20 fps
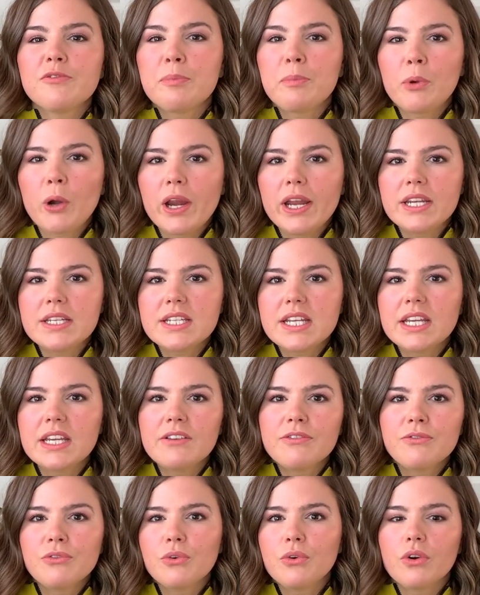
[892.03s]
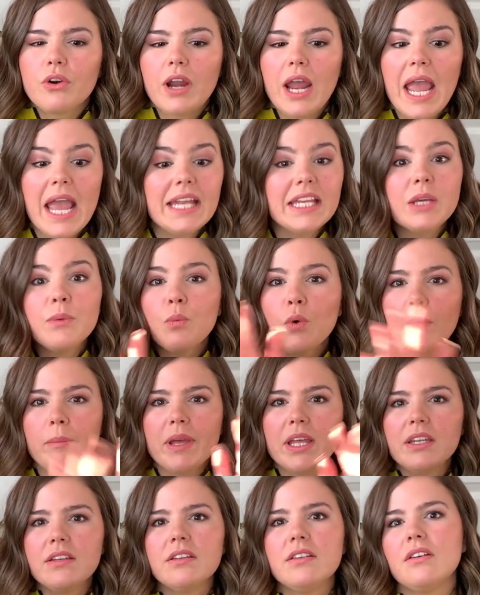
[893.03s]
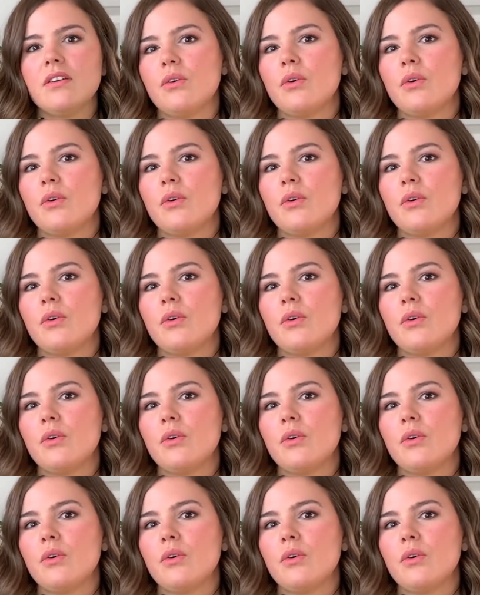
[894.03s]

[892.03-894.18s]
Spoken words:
branding for any woman